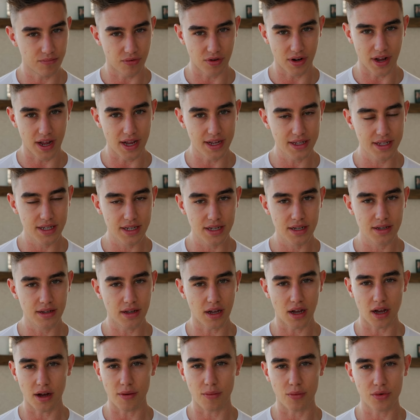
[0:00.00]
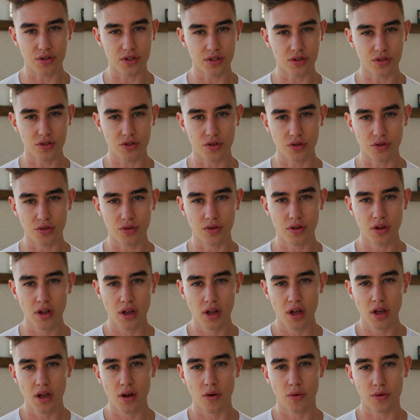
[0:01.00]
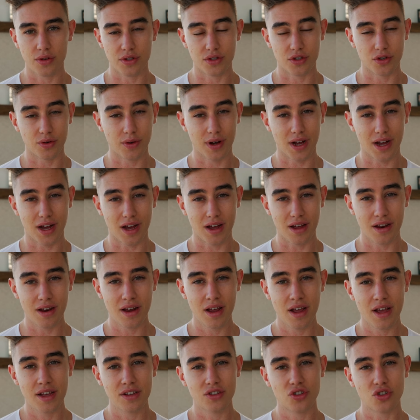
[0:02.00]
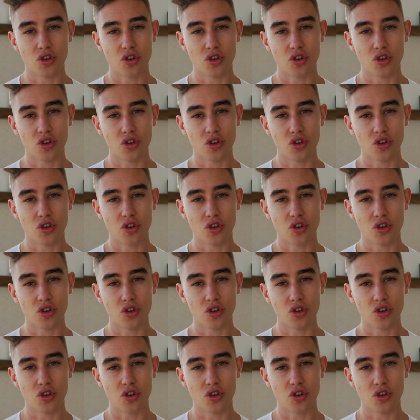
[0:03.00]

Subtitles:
easy, wasn't too hard.